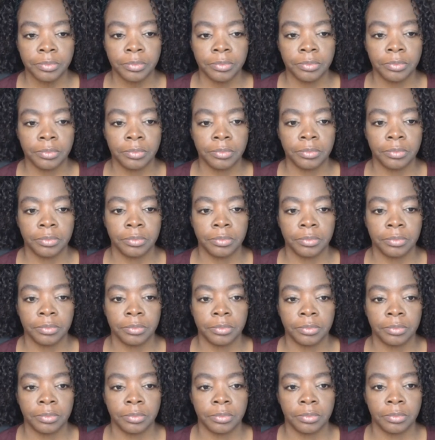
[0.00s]

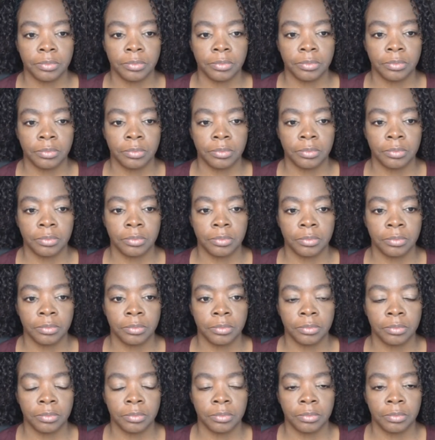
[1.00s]

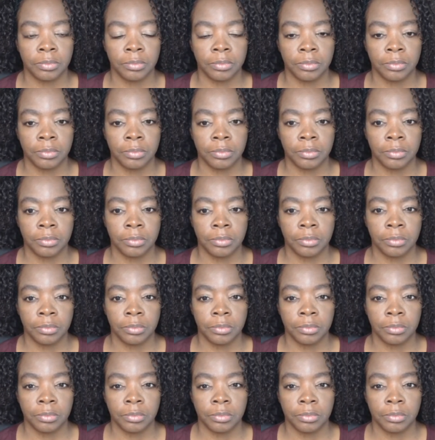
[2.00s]

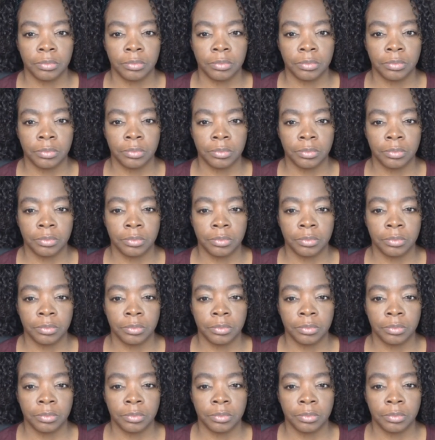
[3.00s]
This person isn't speaking.